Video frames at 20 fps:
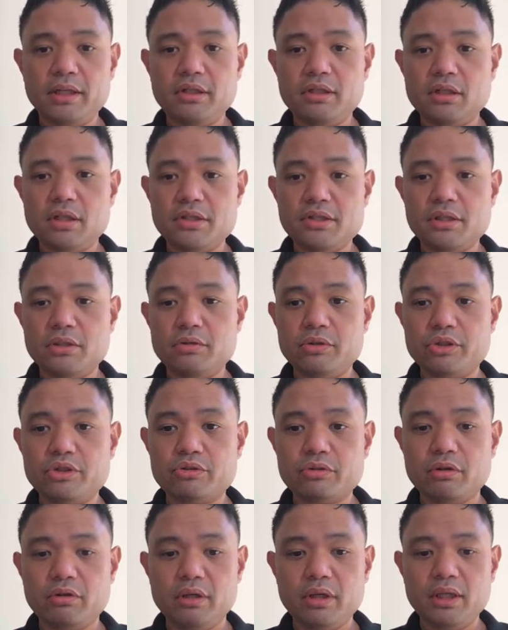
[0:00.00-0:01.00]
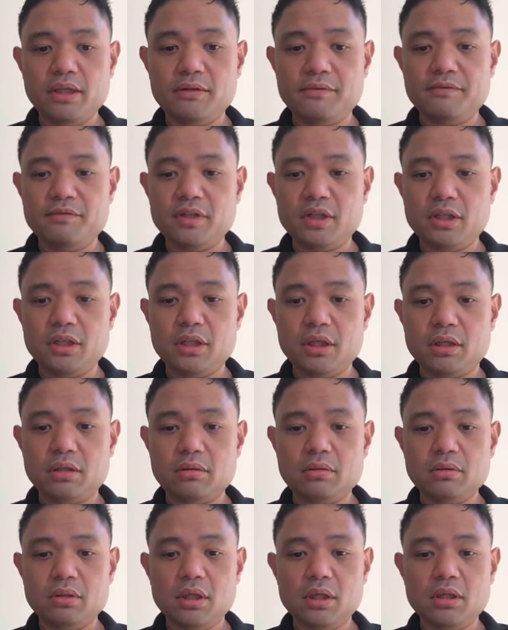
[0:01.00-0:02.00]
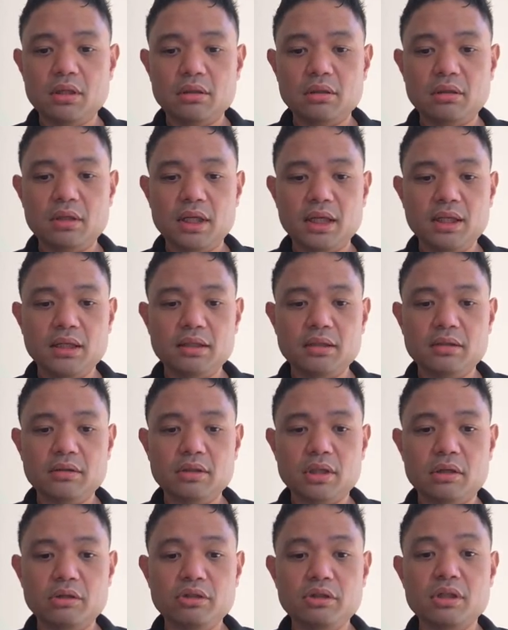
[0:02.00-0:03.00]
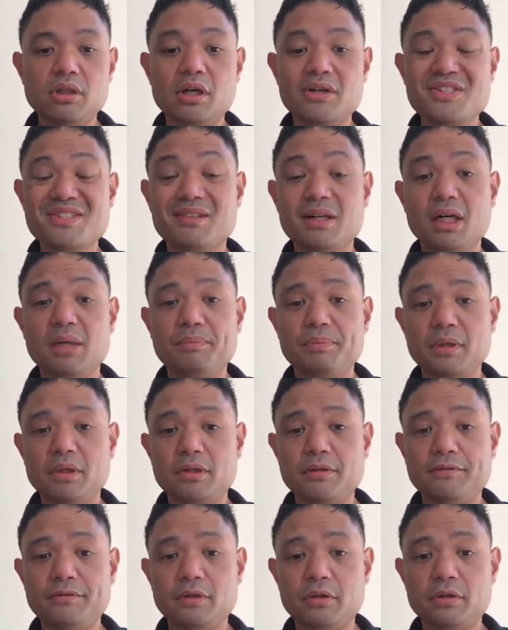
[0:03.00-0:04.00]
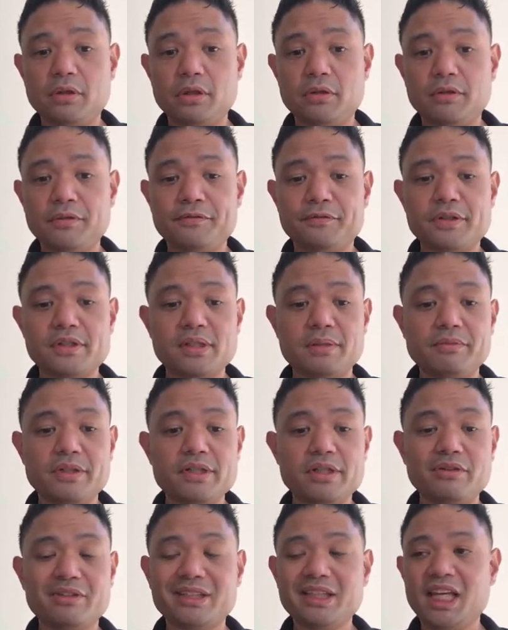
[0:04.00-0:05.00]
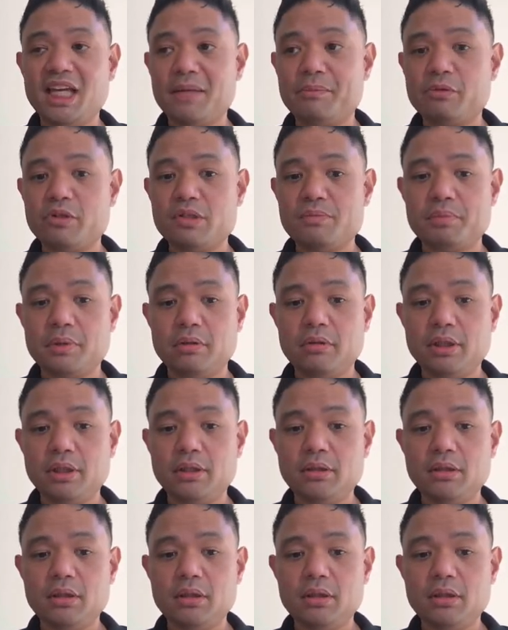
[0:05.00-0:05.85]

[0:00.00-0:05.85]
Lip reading: You could also do a drawing, a video, link, note. You could also upload a photo if for some reason your camera is broken.